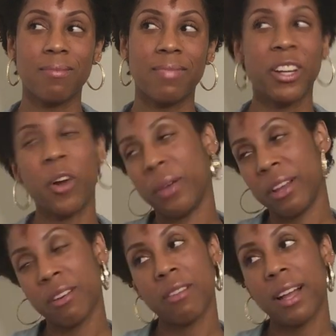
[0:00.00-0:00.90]
They don't get
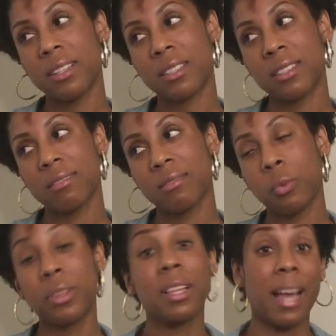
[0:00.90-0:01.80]
it right
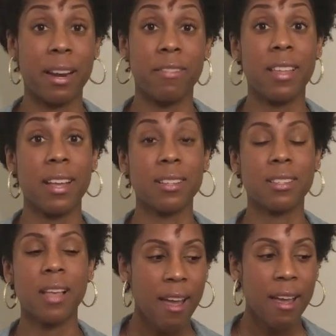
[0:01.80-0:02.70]
with a lot of things.